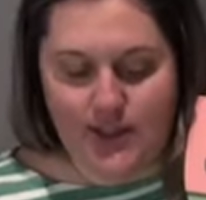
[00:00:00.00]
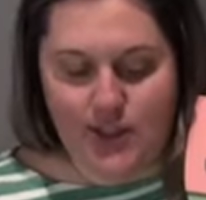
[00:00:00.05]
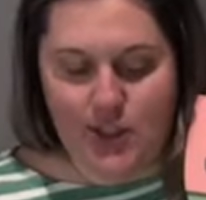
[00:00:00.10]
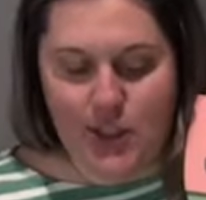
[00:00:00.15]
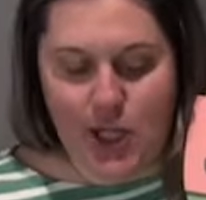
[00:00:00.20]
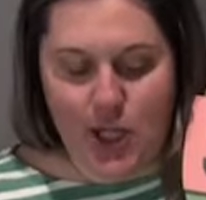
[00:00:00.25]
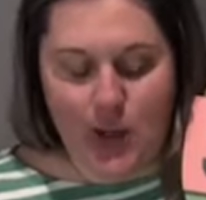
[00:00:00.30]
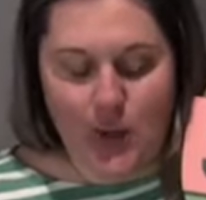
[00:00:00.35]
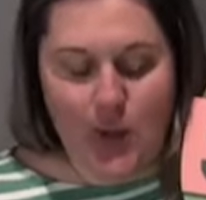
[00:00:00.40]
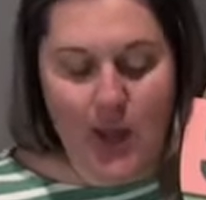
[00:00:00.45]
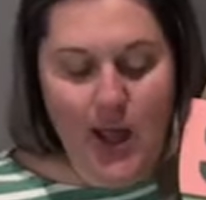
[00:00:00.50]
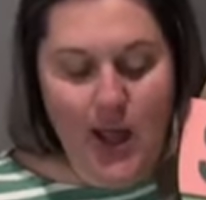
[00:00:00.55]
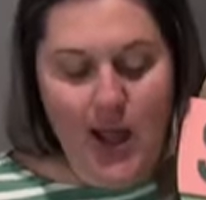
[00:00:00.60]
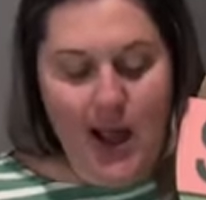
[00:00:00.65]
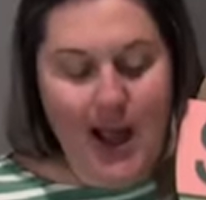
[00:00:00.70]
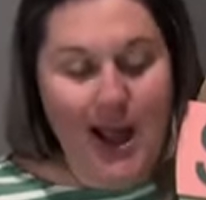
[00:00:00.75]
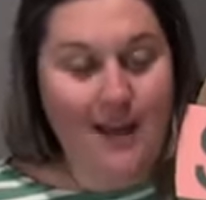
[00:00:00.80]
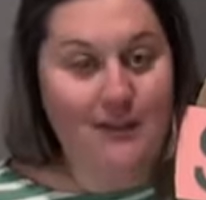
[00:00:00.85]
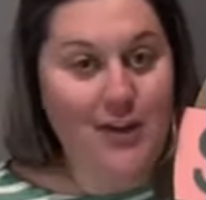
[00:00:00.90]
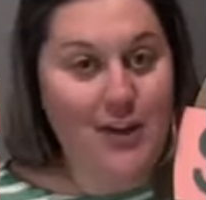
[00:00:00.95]
So
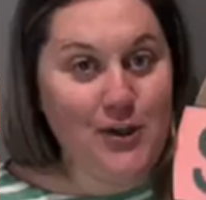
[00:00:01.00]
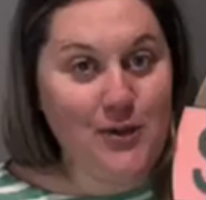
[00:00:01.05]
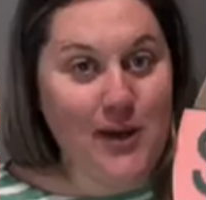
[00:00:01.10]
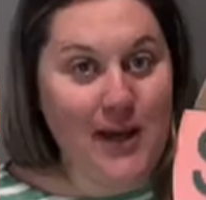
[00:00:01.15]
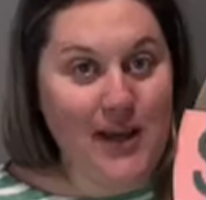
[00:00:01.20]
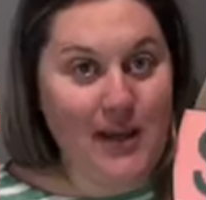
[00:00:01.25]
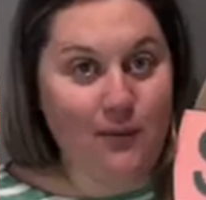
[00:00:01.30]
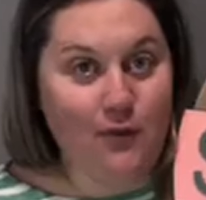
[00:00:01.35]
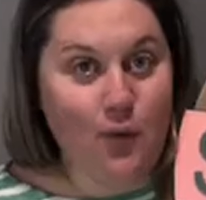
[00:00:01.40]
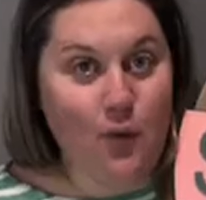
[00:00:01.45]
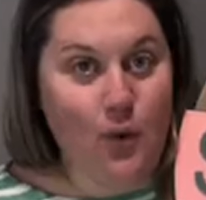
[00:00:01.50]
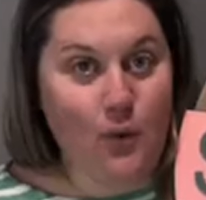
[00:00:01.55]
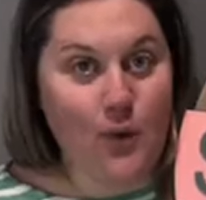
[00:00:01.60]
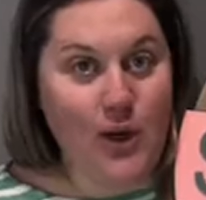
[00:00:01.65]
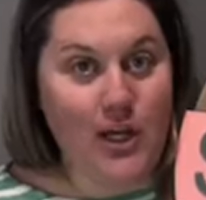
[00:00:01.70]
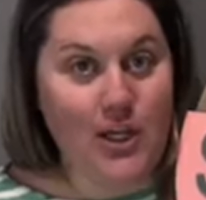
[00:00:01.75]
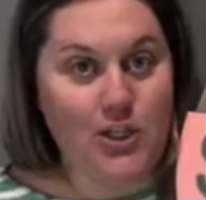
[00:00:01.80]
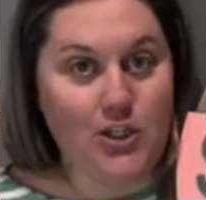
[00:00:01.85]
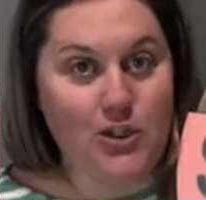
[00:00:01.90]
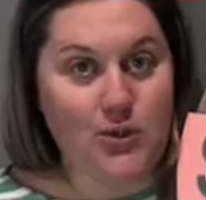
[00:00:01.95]
I have a cute idea for what we're
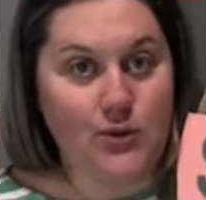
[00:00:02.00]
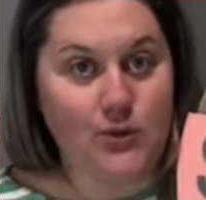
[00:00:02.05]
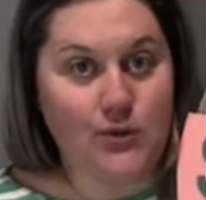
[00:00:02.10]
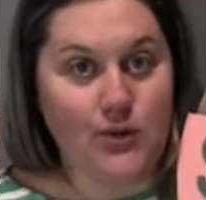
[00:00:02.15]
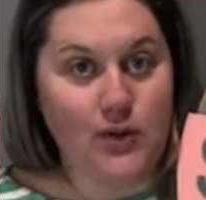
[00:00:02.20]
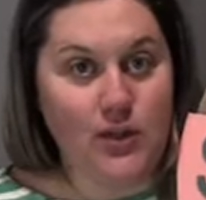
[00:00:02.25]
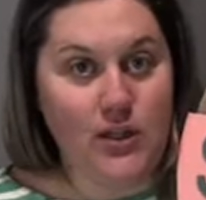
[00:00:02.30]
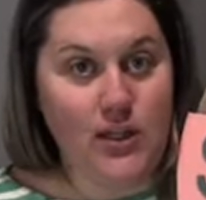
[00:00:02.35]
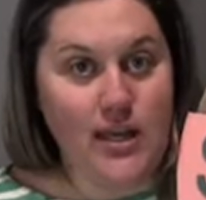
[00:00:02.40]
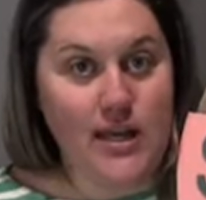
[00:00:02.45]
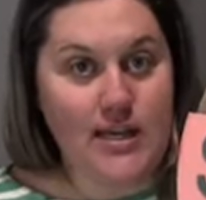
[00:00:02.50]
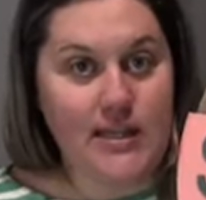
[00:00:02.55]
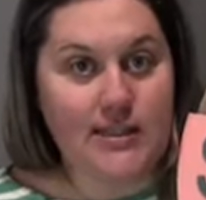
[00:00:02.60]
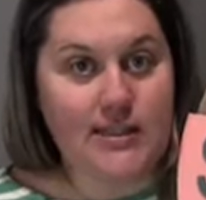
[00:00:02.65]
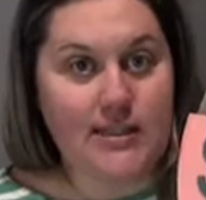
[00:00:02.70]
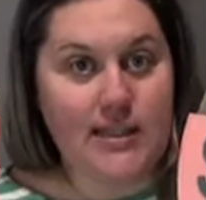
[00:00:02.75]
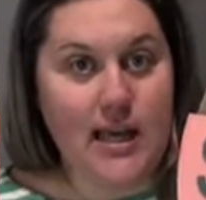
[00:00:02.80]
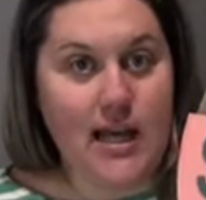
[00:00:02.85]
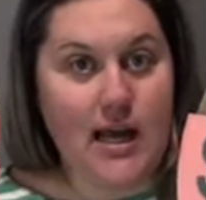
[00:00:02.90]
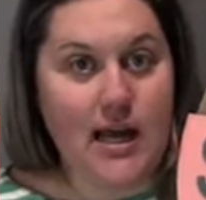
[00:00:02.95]
gonna do for
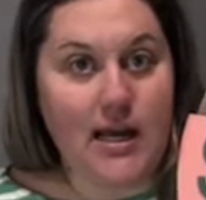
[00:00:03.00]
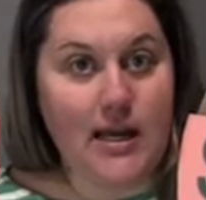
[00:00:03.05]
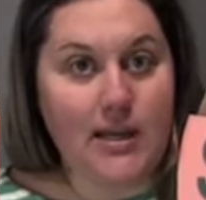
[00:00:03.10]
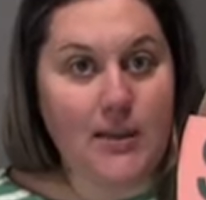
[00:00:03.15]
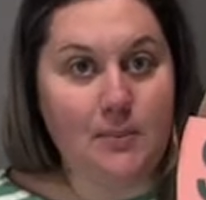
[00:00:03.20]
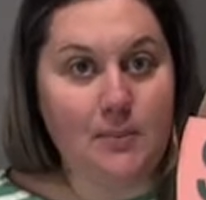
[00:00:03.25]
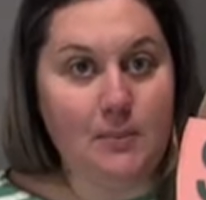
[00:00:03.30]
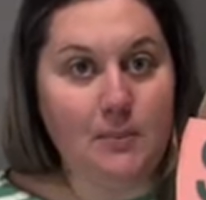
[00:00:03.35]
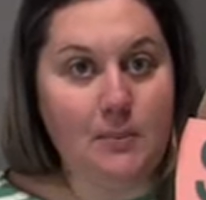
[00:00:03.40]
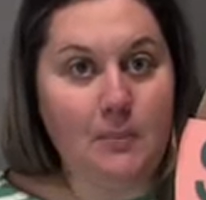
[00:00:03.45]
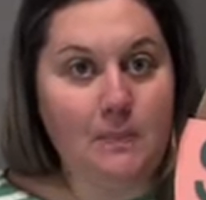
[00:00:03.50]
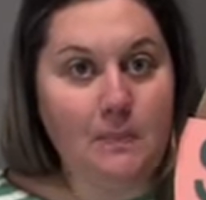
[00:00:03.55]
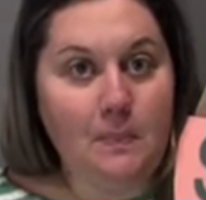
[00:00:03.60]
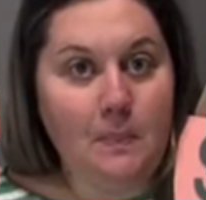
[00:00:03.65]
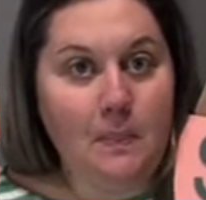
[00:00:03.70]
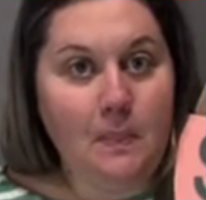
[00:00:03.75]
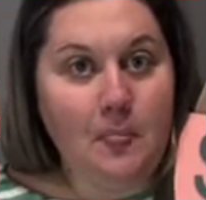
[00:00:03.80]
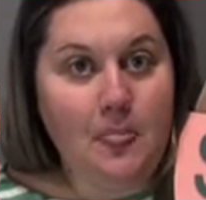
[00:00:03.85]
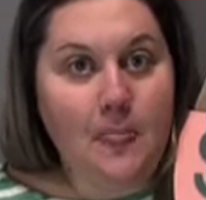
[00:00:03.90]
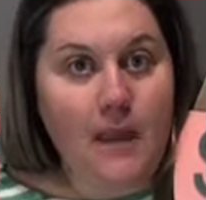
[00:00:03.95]
this, and
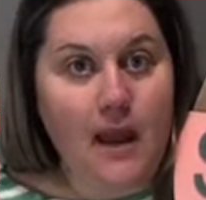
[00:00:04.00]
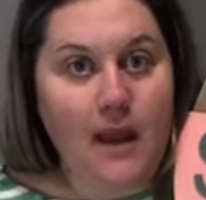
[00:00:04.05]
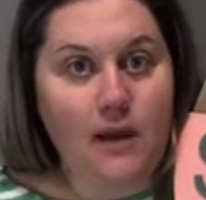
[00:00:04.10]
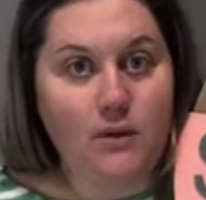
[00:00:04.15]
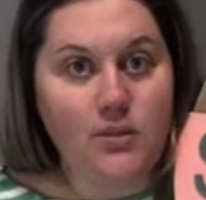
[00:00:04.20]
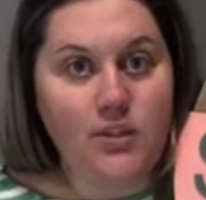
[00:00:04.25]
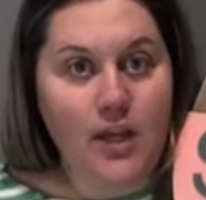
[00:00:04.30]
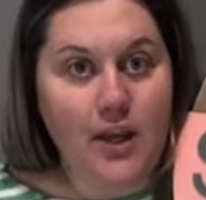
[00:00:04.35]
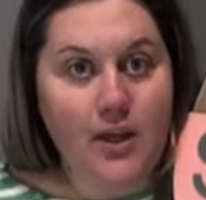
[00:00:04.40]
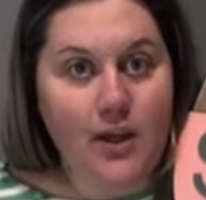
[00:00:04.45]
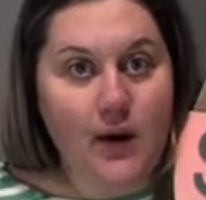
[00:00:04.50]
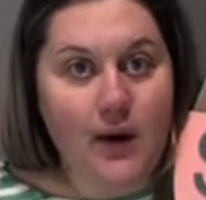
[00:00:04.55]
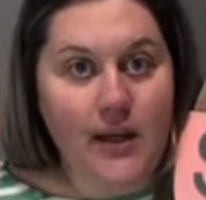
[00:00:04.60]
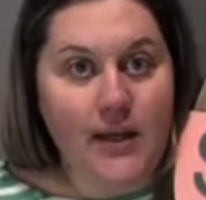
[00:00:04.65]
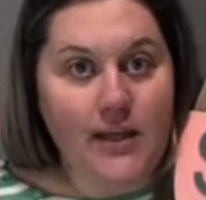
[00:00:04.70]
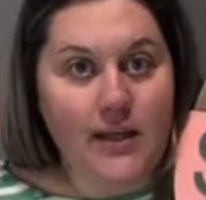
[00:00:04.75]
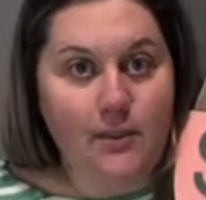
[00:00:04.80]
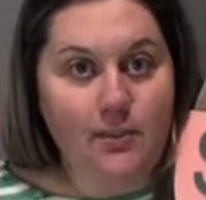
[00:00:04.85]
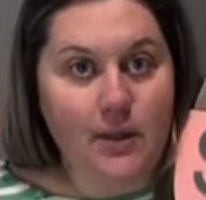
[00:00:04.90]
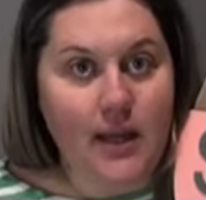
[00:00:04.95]
I will tell you how I
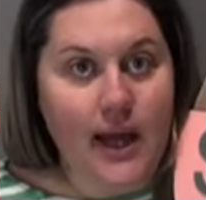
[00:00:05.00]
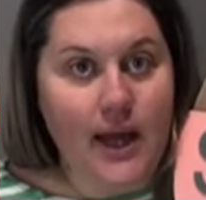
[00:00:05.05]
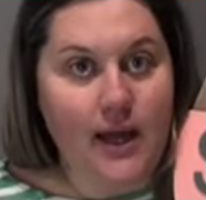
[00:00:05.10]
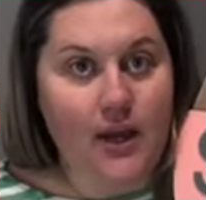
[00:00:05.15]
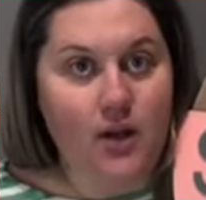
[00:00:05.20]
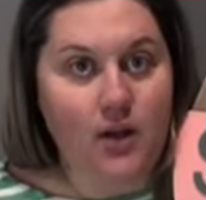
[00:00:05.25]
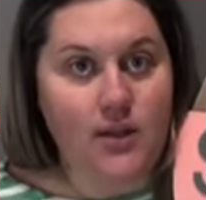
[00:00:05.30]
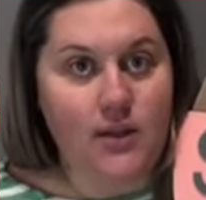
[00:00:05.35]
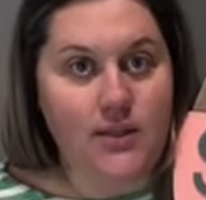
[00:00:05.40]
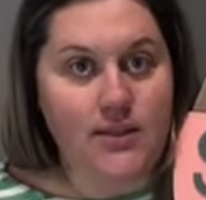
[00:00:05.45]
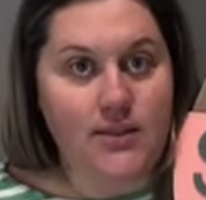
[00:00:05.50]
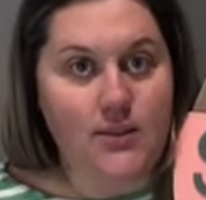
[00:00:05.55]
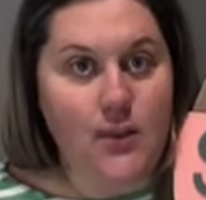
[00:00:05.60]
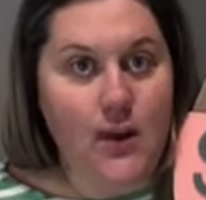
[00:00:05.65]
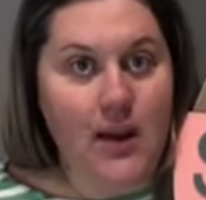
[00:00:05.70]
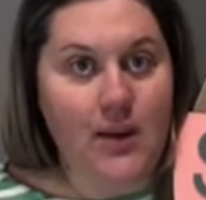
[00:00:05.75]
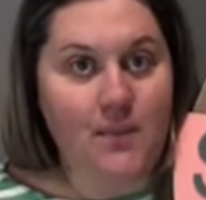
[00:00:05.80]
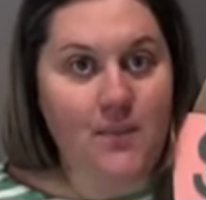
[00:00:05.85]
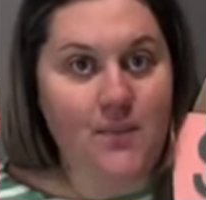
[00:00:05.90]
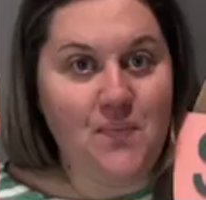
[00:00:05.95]
did the plaid on this
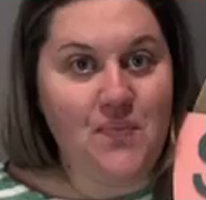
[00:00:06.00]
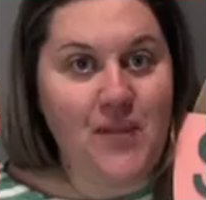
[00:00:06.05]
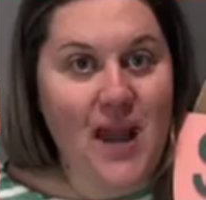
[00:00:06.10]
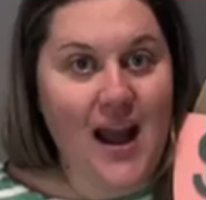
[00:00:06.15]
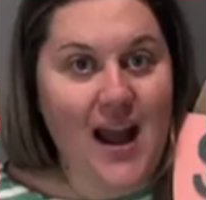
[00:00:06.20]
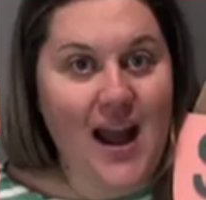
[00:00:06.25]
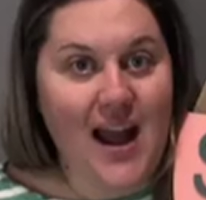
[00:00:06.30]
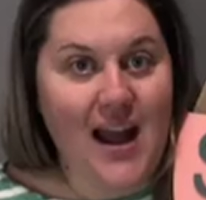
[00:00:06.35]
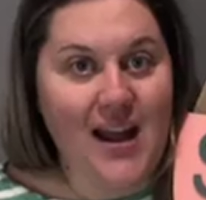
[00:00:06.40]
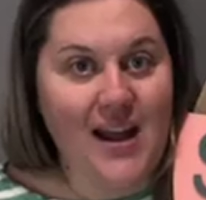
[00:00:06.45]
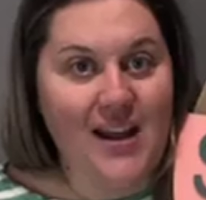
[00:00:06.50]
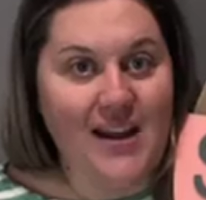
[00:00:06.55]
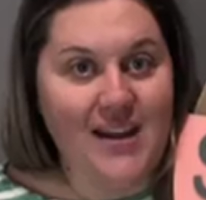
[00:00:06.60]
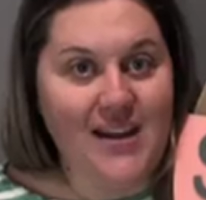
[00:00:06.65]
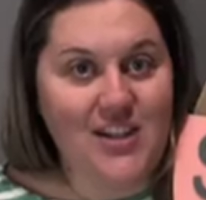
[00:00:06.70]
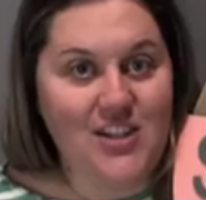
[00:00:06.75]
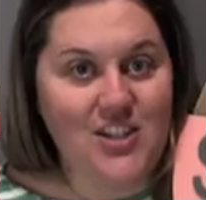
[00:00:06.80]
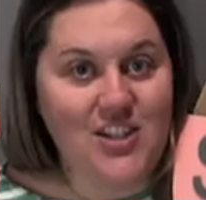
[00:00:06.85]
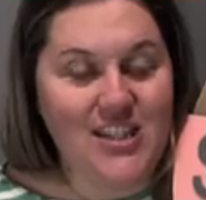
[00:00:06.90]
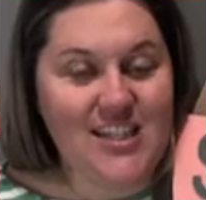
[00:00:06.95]
one. Hi,
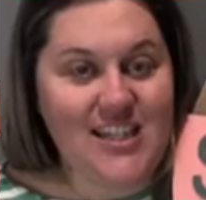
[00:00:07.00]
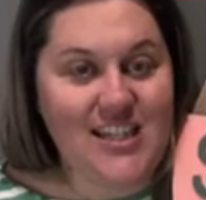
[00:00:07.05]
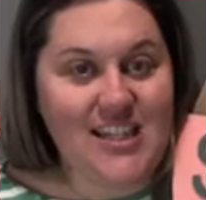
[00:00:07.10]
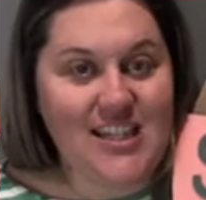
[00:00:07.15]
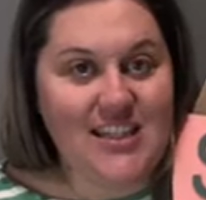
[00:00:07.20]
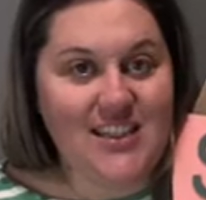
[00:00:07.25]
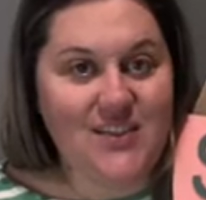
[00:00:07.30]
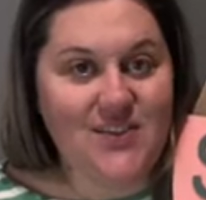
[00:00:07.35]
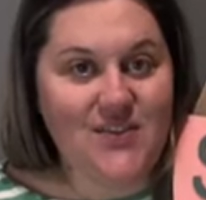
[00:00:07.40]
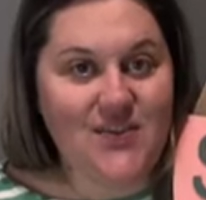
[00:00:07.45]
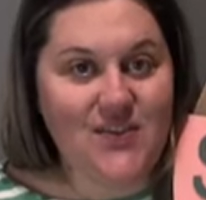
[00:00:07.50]
Audrey.